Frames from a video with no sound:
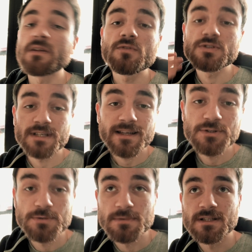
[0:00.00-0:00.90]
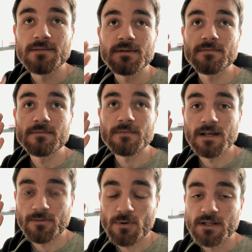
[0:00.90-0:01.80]
if you said to me
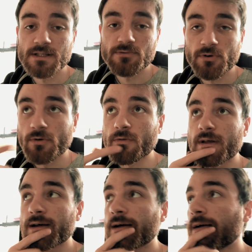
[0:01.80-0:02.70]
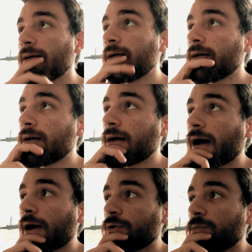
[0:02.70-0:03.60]
like 1 year ago that
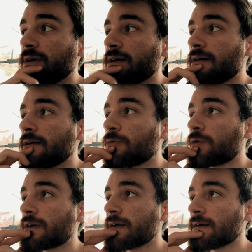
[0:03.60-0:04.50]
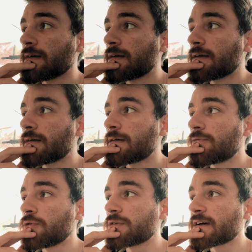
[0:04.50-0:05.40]
I would be working
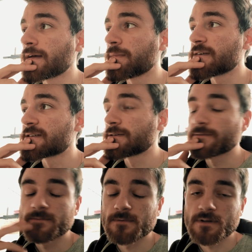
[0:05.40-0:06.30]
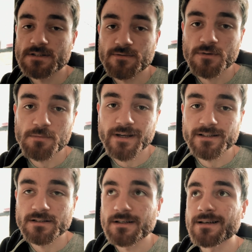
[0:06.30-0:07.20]
full-time as a
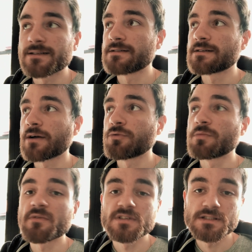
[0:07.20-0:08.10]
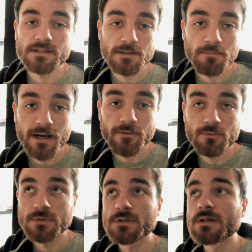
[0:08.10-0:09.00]
filmmaker and I would be visiting
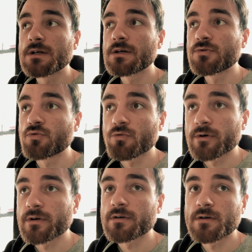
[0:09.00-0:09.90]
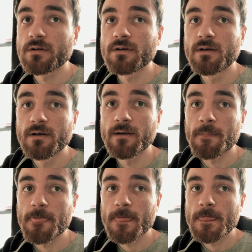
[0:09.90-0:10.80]
Pinewood to work,
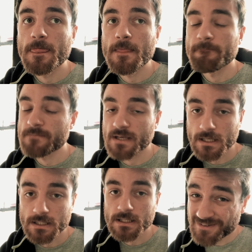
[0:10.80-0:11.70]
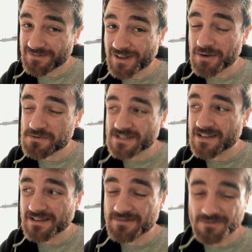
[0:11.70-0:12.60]
yeah, I would
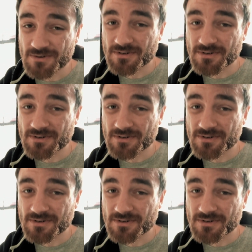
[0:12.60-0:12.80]
say that you're